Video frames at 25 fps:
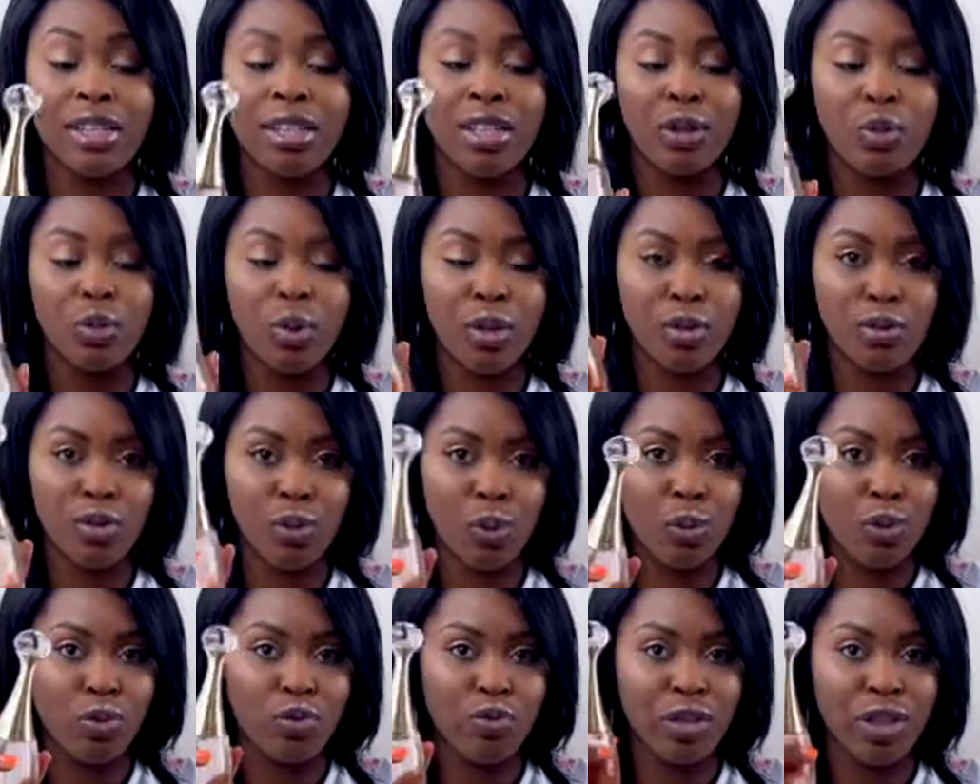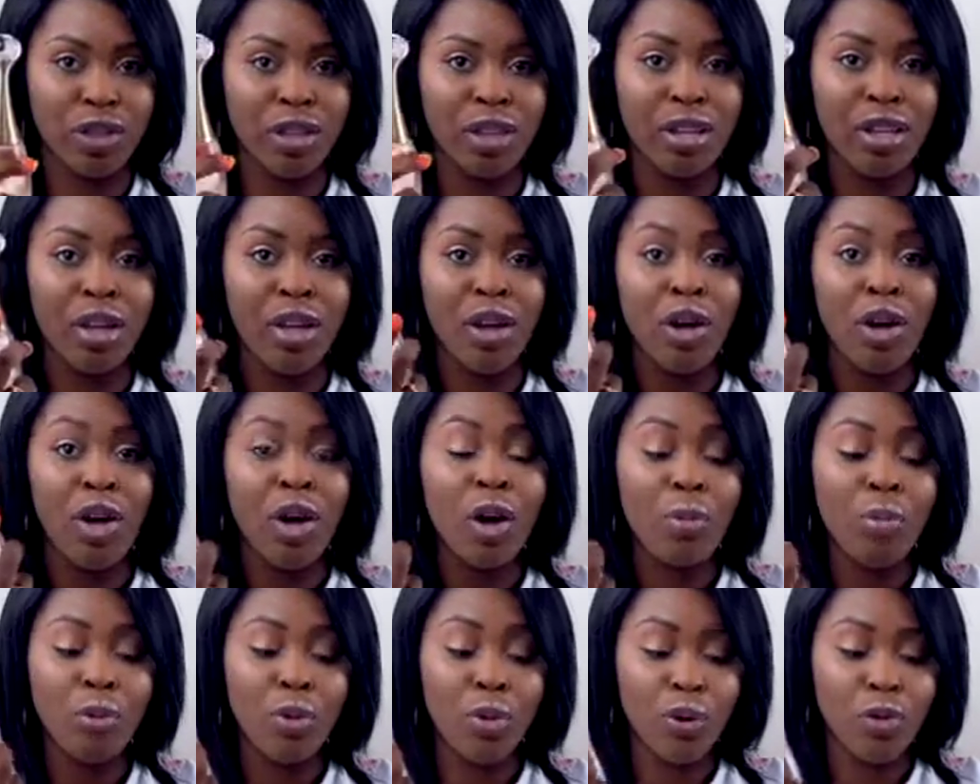It's one of those really
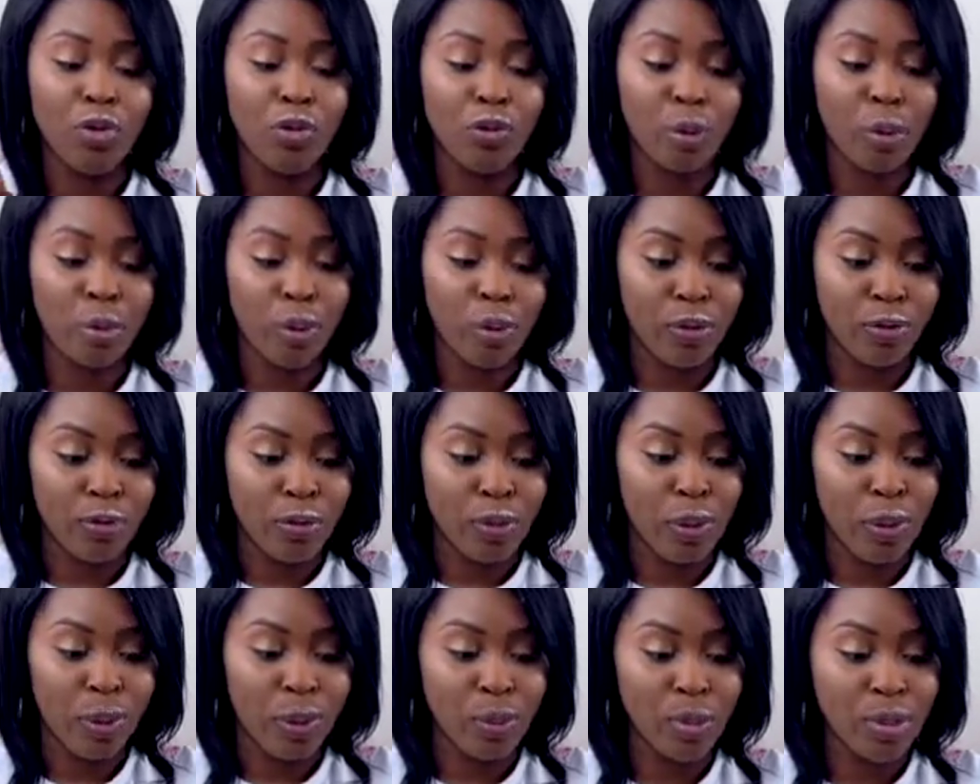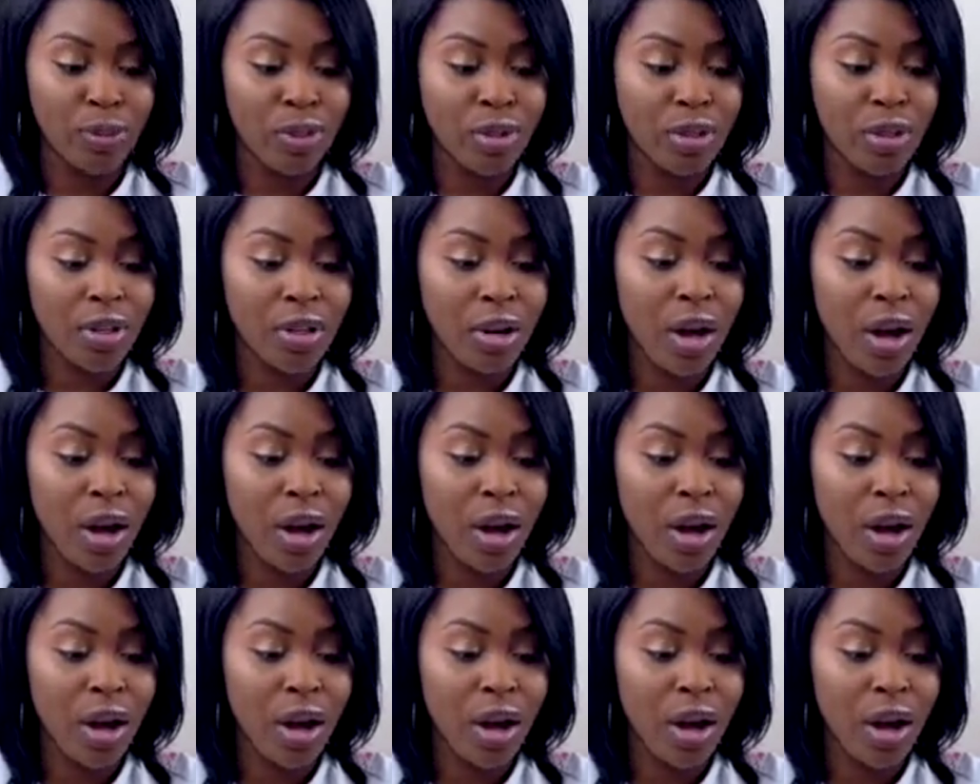beautiful perfumes.